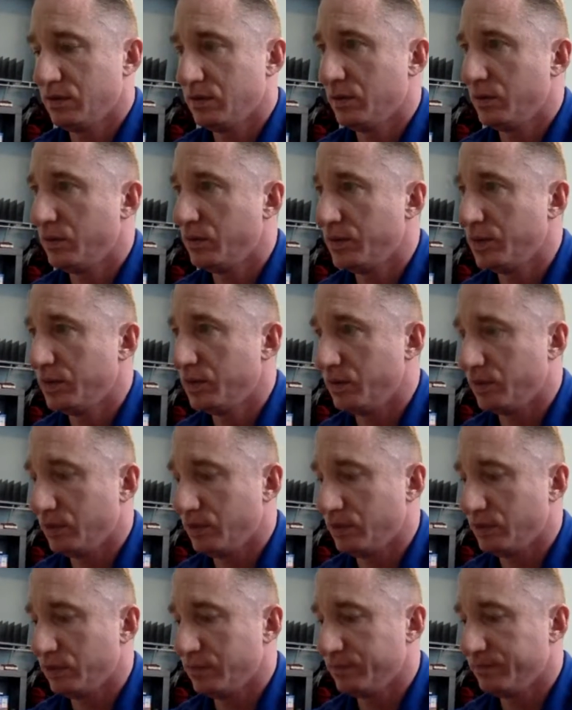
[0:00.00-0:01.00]
We
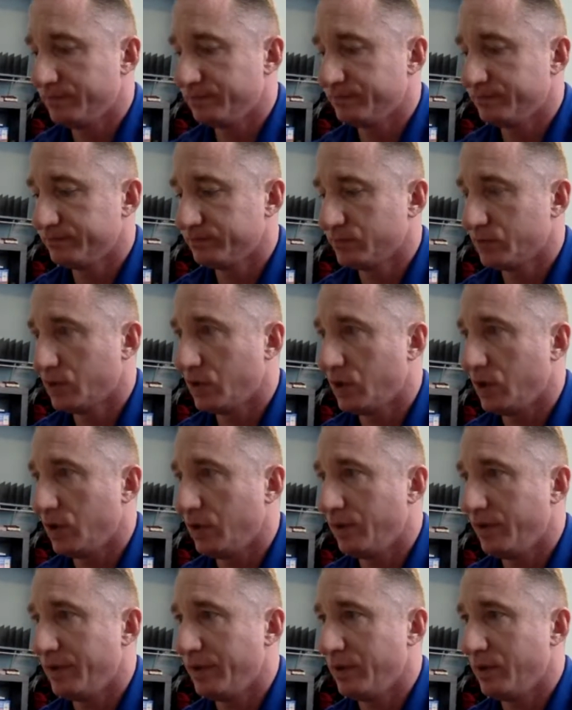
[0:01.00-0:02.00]
will
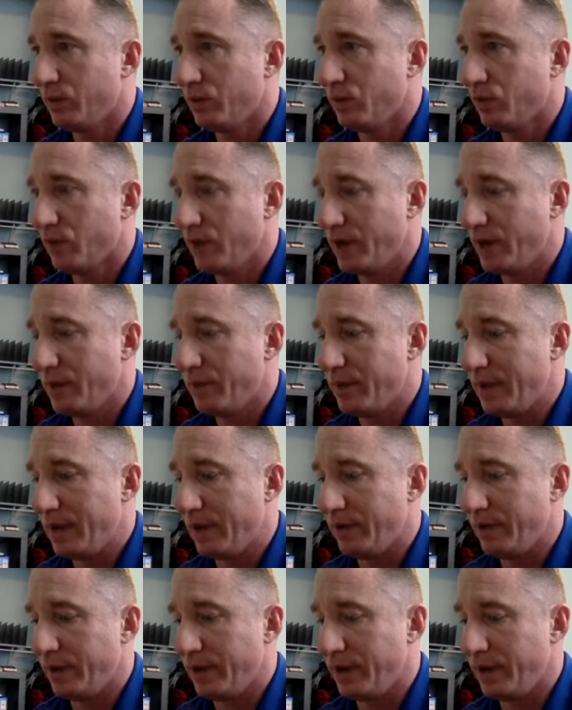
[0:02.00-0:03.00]
call them right
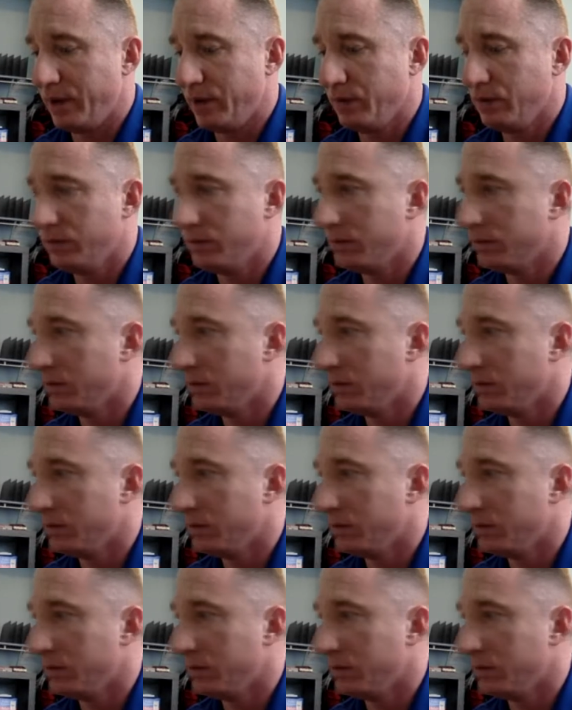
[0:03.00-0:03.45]
about now.